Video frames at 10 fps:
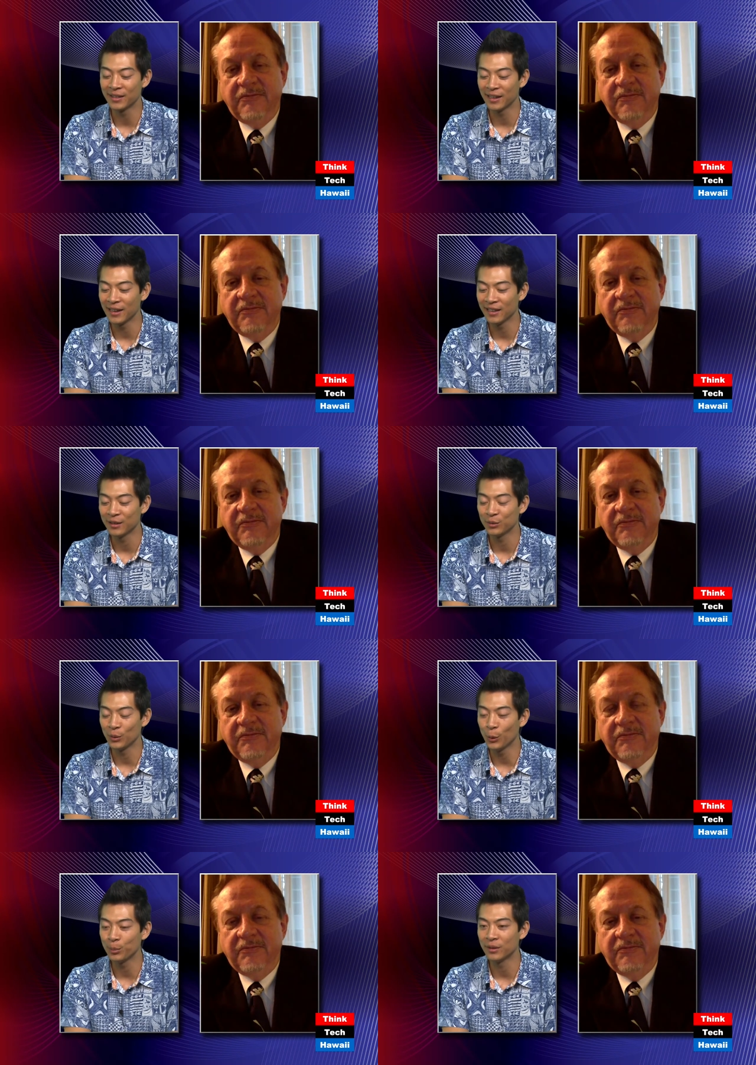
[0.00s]
Speaker 1: ahead as we
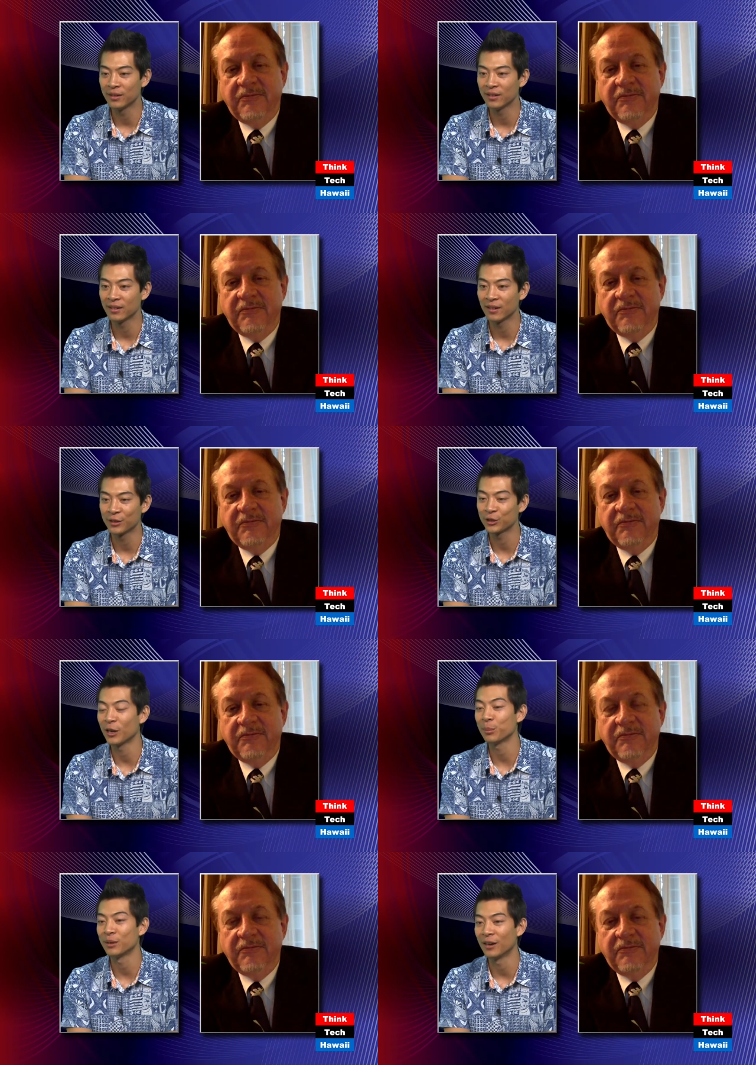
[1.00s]
open our
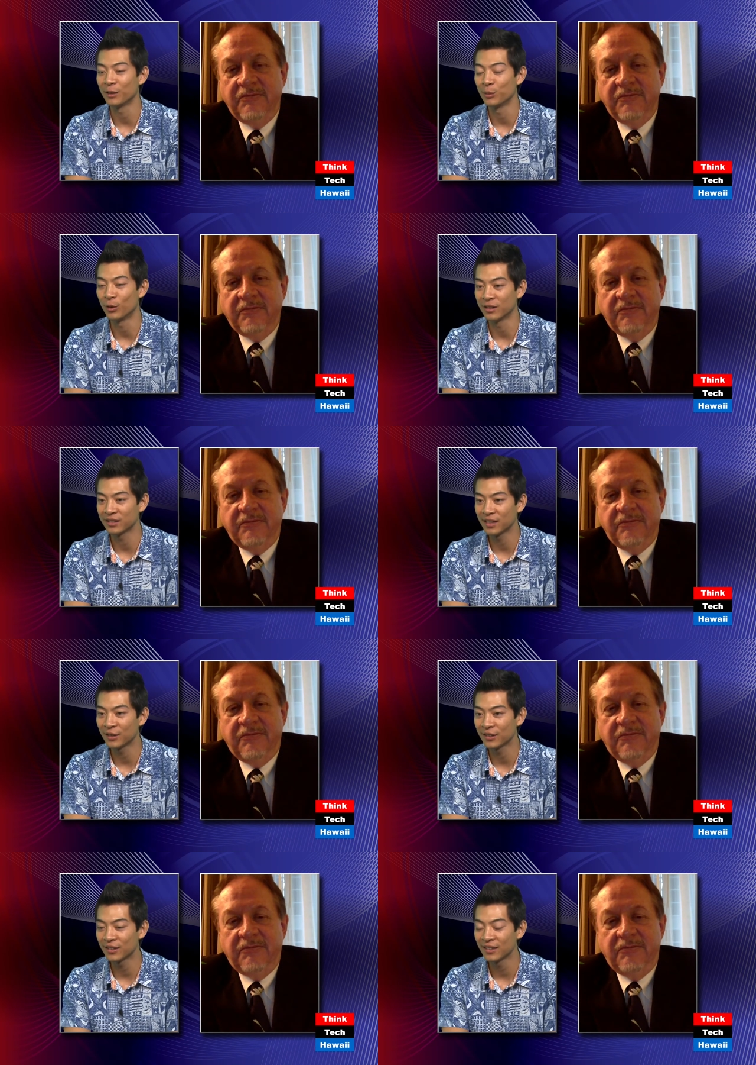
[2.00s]
shop in Moana
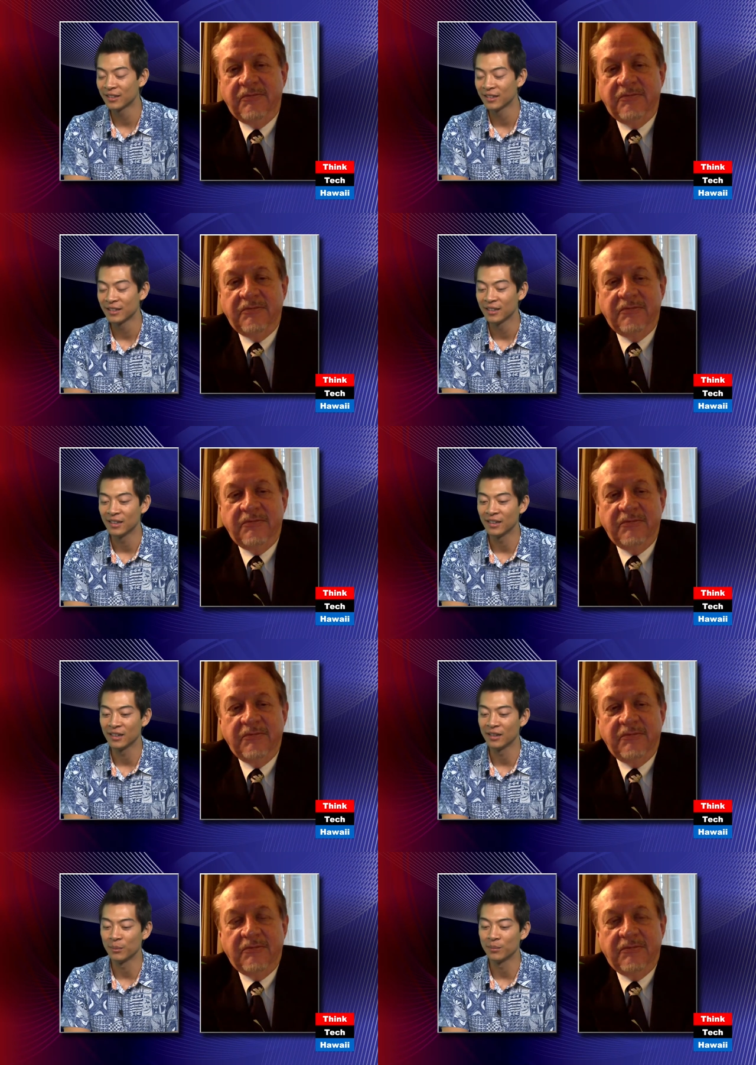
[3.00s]
Center.
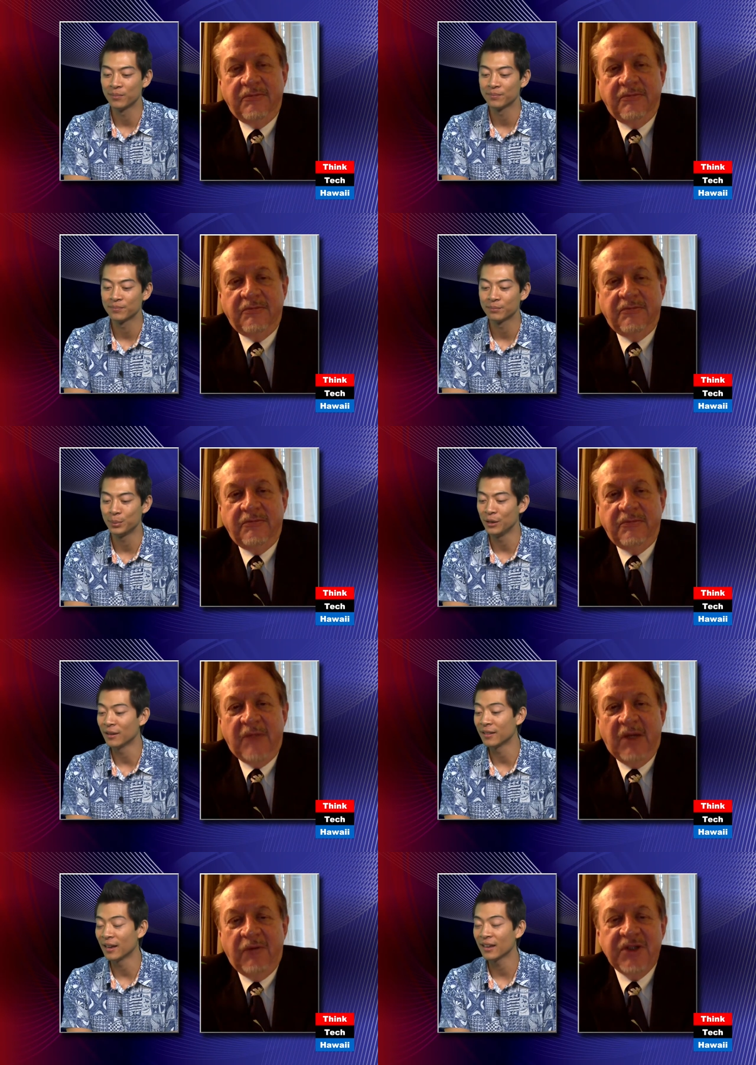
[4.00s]
Um,
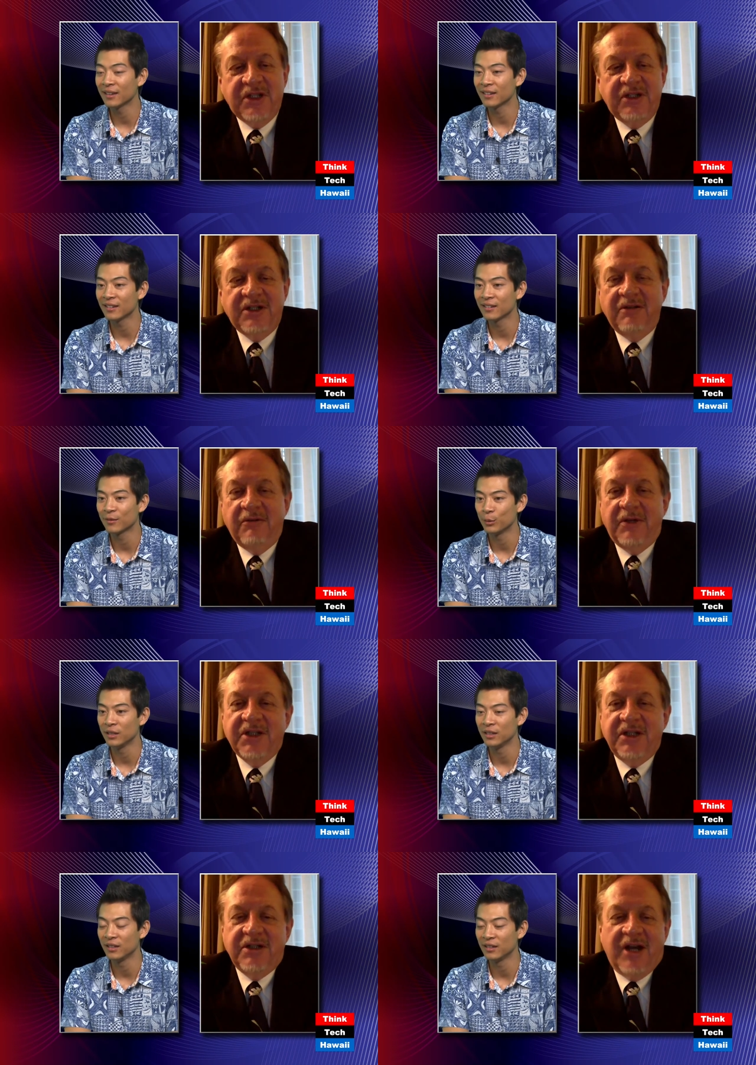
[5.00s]
beyond that, we,
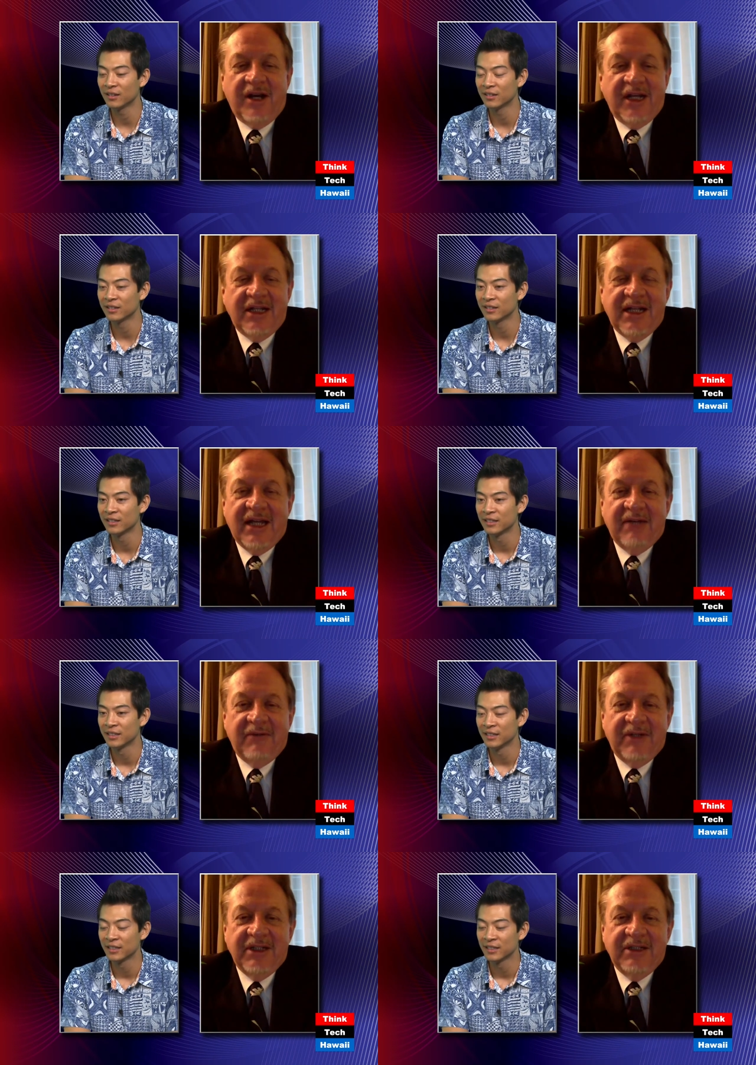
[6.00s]
What's your
Speaker 2: target date?
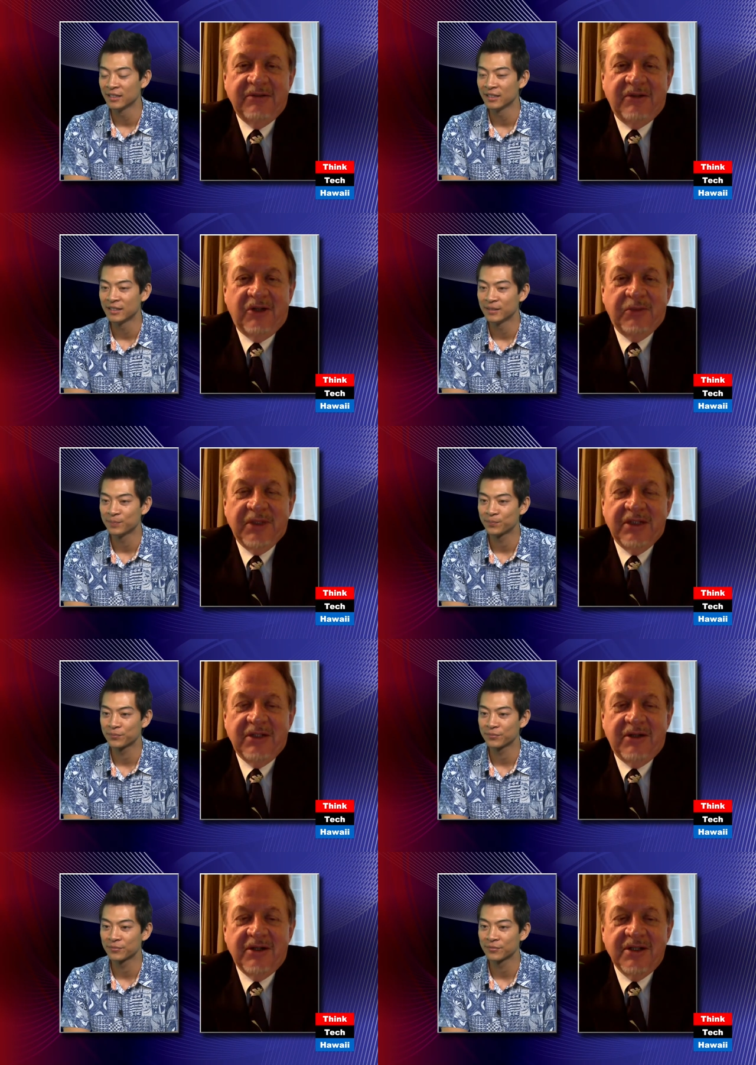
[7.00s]
When do you open the
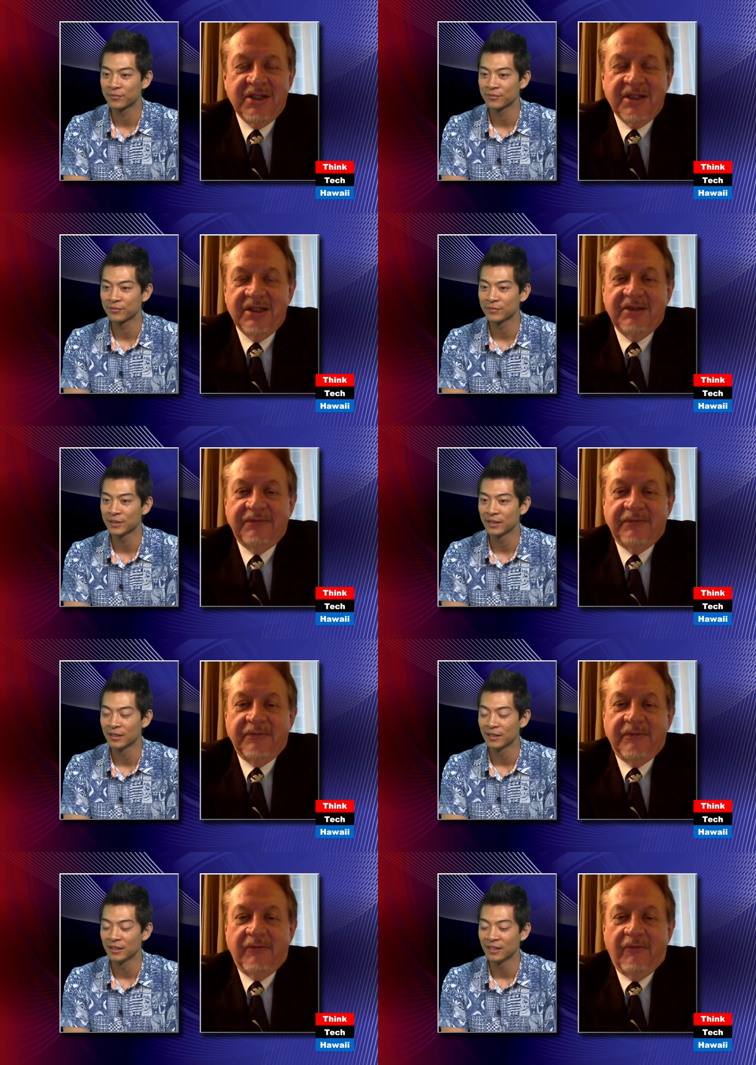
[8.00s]
doors?
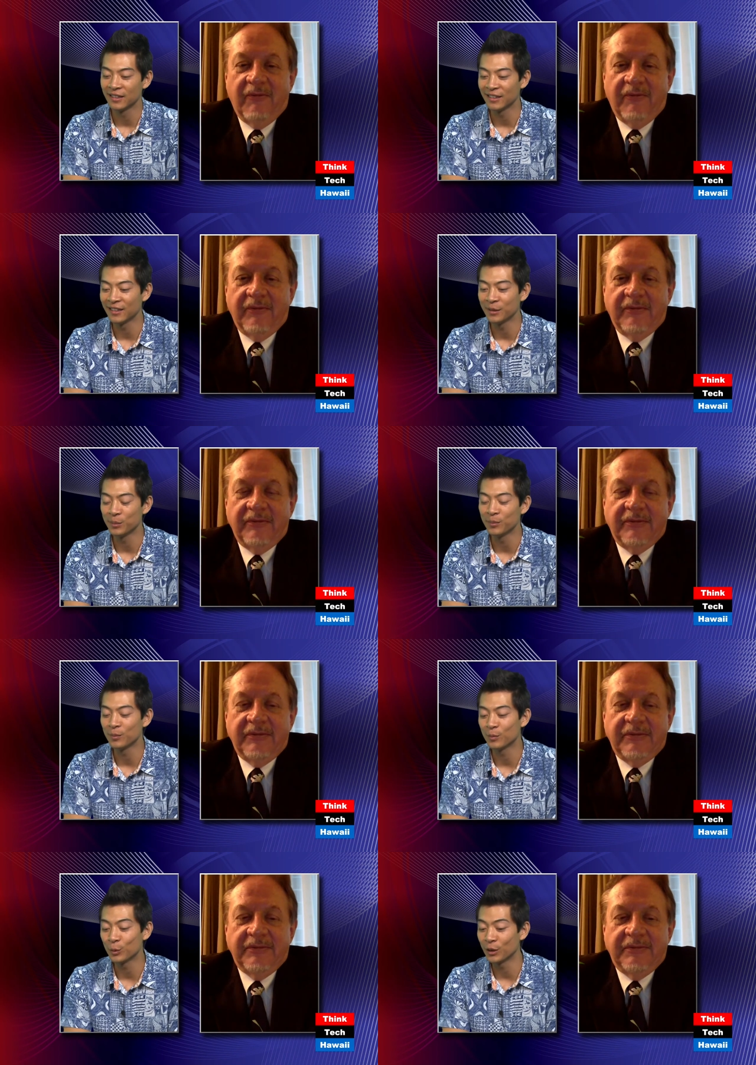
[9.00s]
Speaker 1: Um,
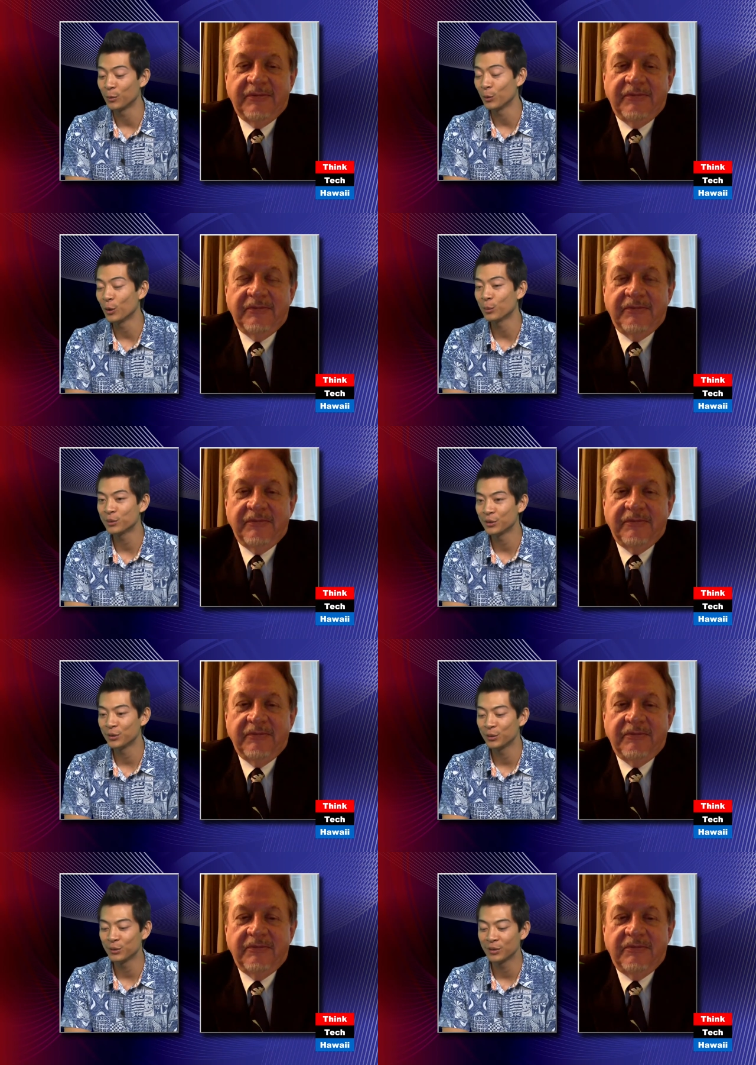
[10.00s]
we, we hope
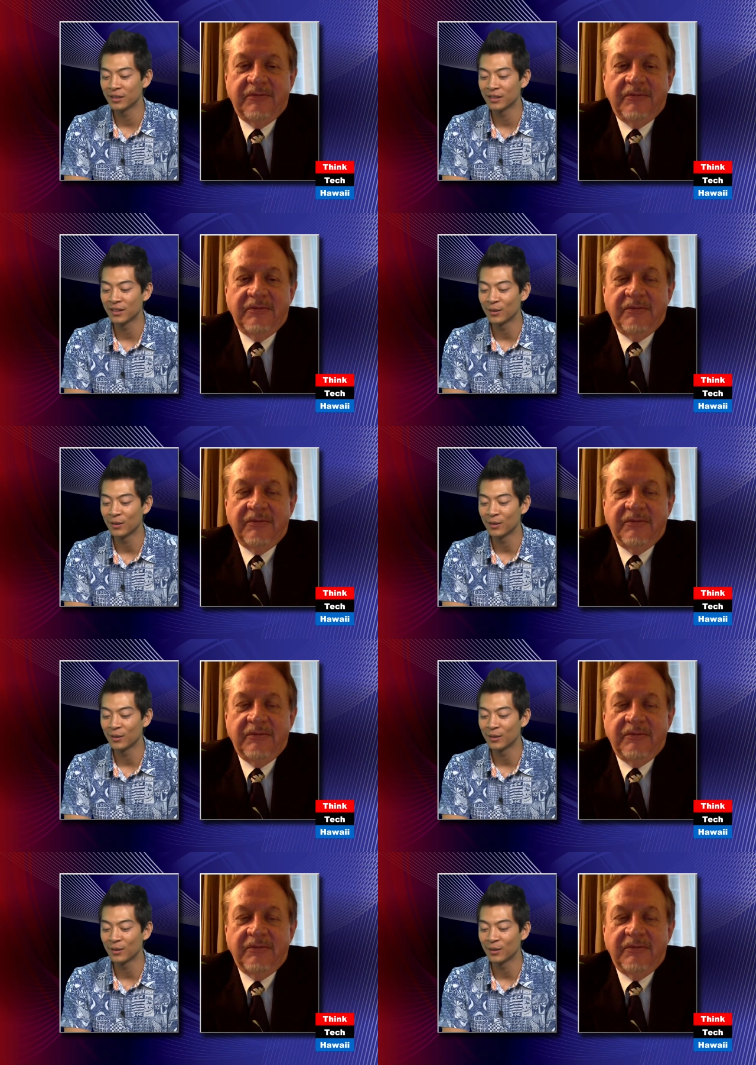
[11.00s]
to uh,